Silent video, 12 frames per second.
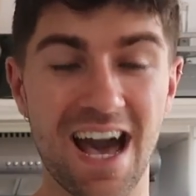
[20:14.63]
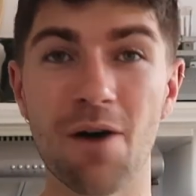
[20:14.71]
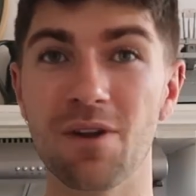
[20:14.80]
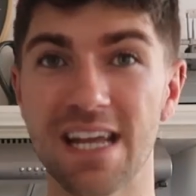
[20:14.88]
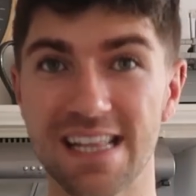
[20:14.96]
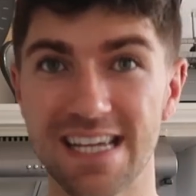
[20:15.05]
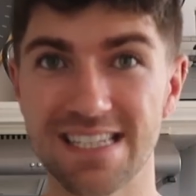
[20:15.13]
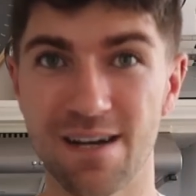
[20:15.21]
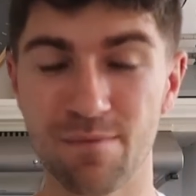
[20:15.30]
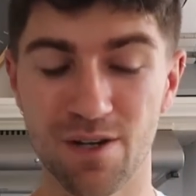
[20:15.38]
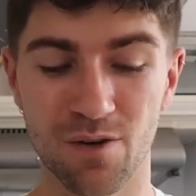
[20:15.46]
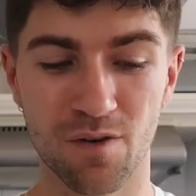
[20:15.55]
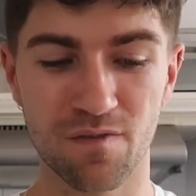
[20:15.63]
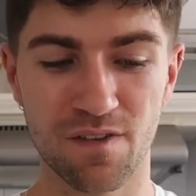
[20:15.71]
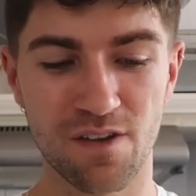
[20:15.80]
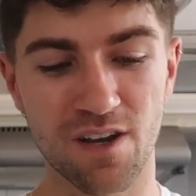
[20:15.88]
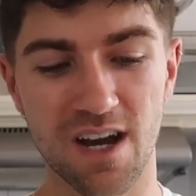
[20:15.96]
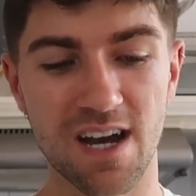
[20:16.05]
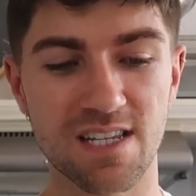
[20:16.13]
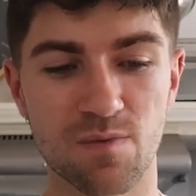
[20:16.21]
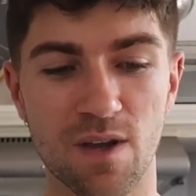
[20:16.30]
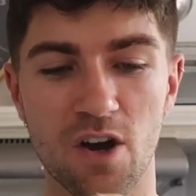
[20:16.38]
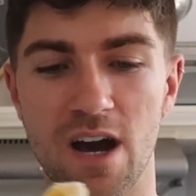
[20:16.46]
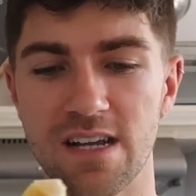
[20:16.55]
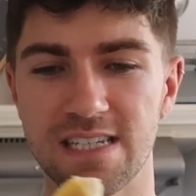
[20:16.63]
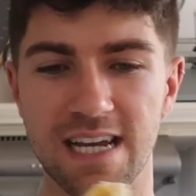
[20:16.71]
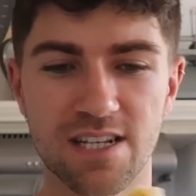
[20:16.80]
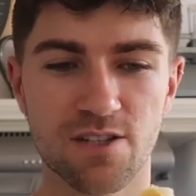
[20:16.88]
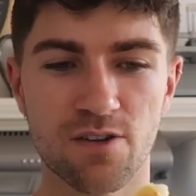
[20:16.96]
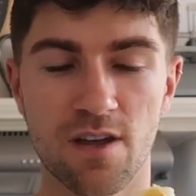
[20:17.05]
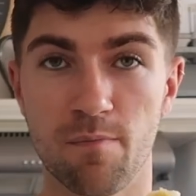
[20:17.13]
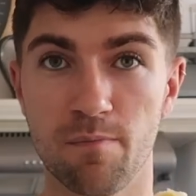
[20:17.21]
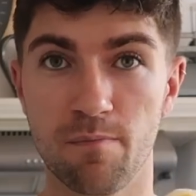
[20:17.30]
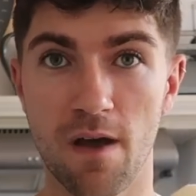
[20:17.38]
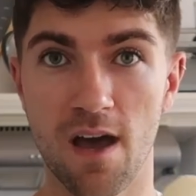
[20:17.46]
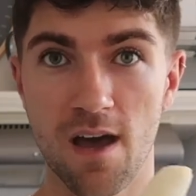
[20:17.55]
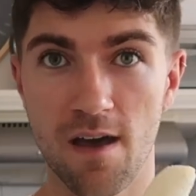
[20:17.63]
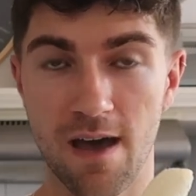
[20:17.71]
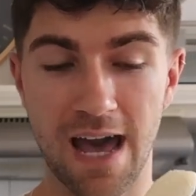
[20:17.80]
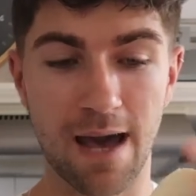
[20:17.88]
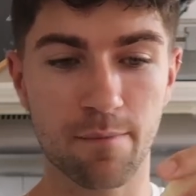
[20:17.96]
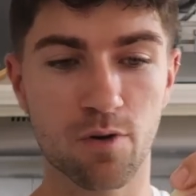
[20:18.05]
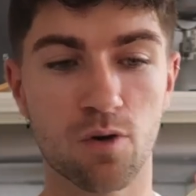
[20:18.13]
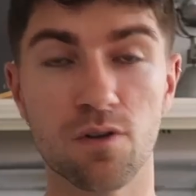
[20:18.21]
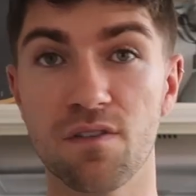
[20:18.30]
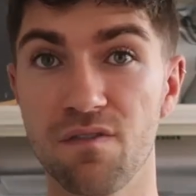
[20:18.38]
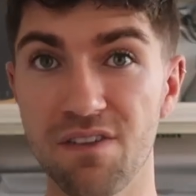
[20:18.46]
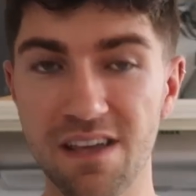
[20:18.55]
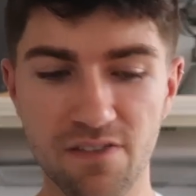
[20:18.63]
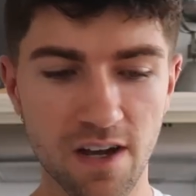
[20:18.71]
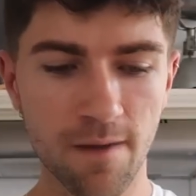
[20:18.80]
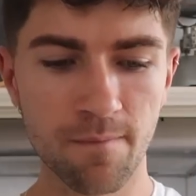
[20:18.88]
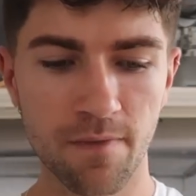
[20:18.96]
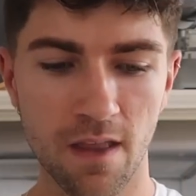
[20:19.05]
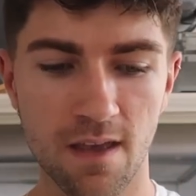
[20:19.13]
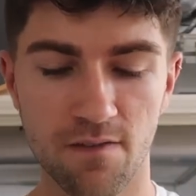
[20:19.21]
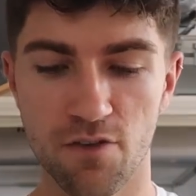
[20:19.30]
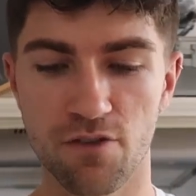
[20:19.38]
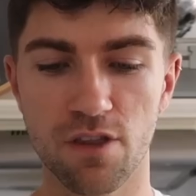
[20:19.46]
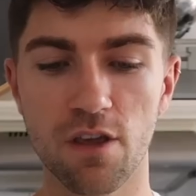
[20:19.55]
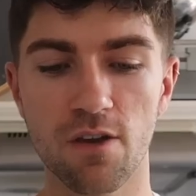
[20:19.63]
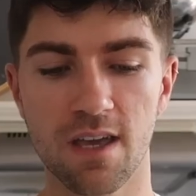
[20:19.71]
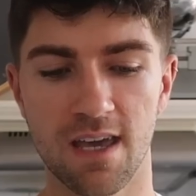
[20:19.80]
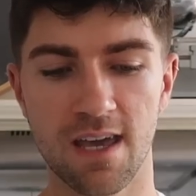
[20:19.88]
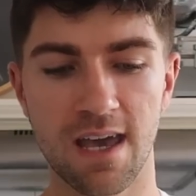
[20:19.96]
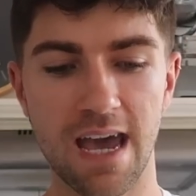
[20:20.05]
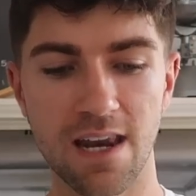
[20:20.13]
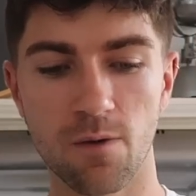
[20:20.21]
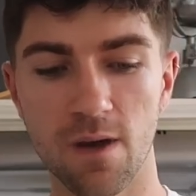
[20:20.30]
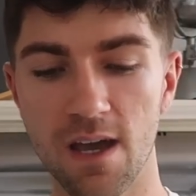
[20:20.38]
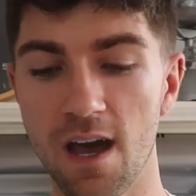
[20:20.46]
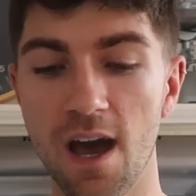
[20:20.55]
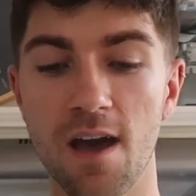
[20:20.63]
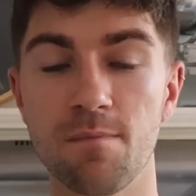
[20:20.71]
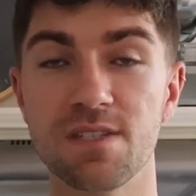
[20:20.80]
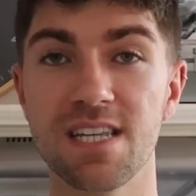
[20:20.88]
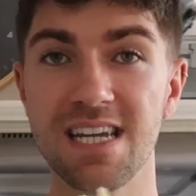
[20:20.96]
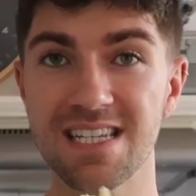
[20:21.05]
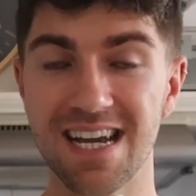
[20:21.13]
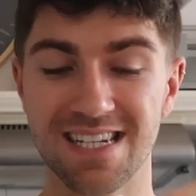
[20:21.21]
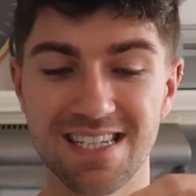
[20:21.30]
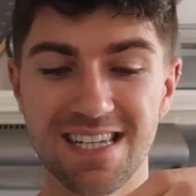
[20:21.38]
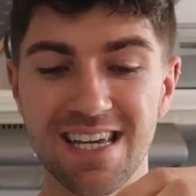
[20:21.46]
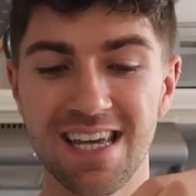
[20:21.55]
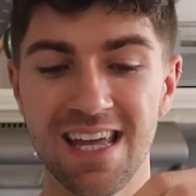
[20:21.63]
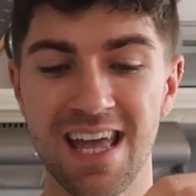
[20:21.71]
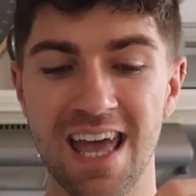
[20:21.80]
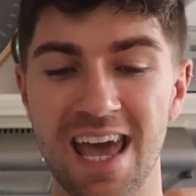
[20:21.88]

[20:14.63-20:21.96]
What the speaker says: I will link that down below for you guys. We got our tickets on a app called Fever here in the UK. Anyway, today is Saturday.